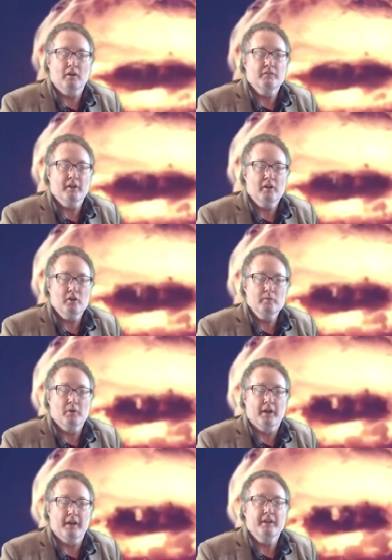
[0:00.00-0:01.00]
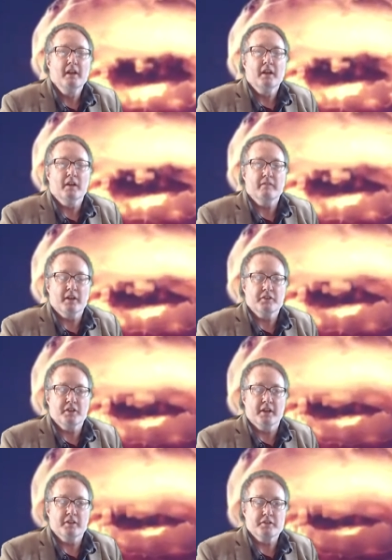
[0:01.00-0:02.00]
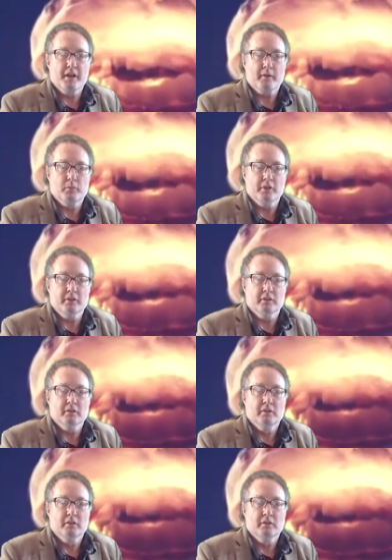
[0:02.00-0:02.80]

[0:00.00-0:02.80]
of their homeland if they dared attack Britain.